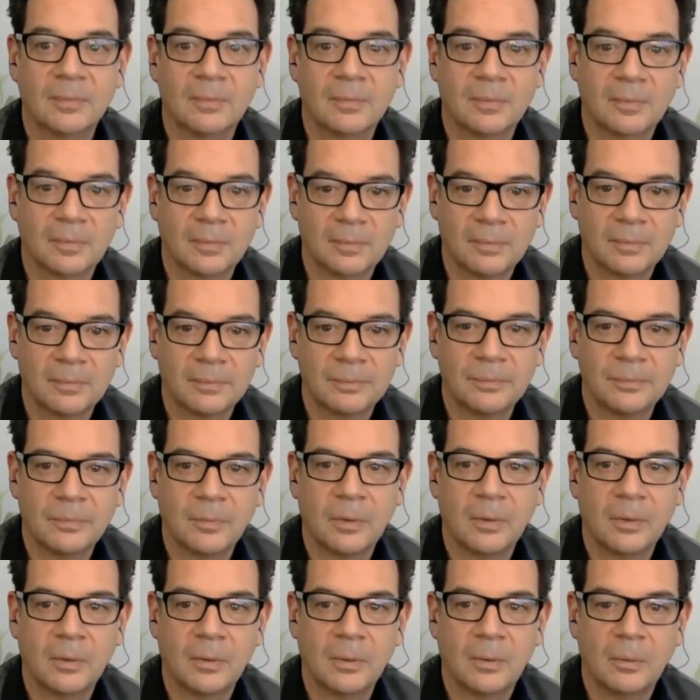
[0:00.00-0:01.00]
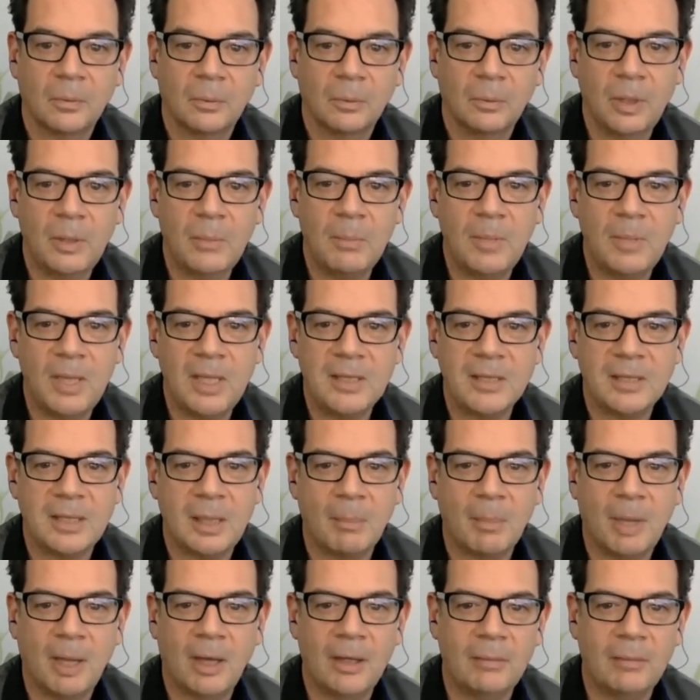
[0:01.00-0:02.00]
if it starts again, stop Because
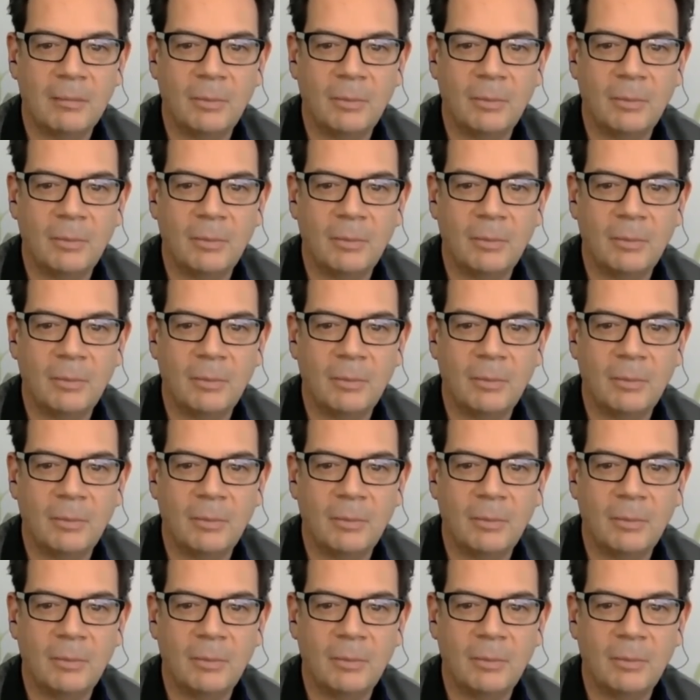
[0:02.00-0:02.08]
I- We